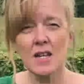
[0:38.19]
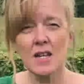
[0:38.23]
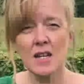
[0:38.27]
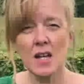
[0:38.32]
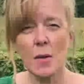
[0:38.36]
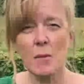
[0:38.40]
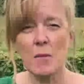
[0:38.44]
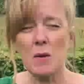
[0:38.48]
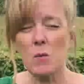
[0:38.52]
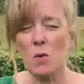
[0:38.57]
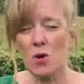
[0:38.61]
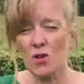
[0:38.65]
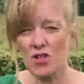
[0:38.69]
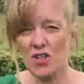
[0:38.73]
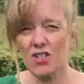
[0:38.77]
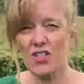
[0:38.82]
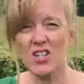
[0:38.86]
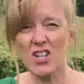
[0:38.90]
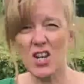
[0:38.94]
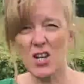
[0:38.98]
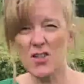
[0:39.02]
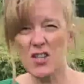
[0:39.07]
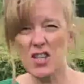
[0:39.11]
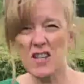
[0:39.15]
And we want you to
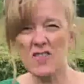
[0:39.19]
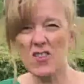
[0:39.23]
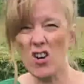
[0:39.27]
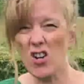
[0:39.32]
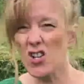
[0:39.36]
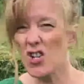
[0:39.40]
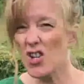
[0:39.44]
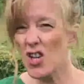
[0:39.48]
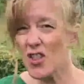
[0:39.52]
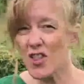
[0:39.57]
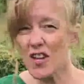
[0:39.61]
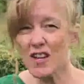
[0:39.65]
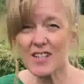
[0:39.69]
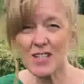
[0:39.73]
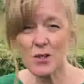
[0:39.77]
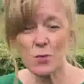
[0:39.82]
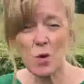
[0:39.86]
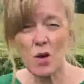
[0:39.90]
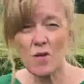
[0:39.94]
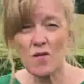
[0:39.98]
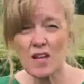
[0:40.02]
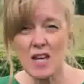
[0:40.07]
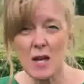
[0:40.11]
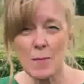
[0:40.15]
know that you've got nothing to
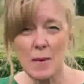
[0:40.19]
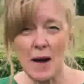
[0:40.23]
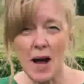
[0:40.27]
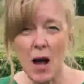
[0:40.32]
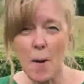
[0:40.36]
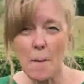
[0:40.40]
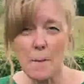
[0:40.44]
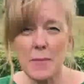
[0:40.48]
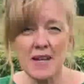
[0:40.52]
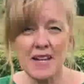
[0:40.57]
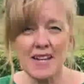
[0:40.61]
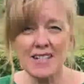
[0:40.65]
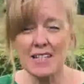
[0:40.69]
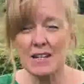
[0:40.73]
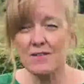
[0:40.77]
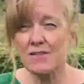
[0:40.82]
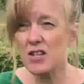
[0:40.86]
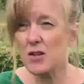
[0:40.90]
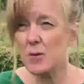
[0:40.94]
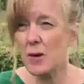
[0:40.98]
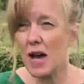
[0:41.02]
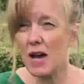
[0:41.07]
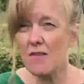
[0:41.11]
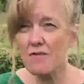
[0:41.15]
worry about because if
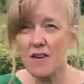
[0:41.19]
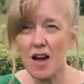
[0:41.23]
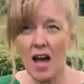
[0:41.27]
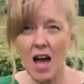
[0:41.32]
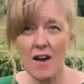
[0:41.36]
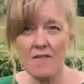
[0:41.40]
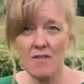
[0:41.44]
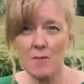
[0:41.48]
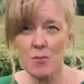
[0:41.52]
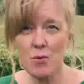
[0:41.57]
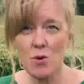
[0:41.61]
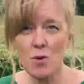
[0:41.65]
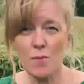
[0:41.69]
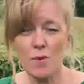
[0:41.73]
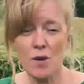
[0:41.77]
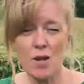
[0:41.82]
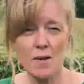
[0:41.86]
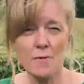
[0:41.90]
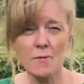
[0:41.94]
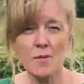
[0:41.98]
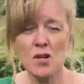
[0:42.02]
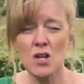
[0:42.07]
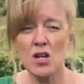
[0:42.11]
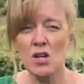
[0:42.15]
you ever have a
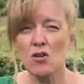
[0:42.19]
problem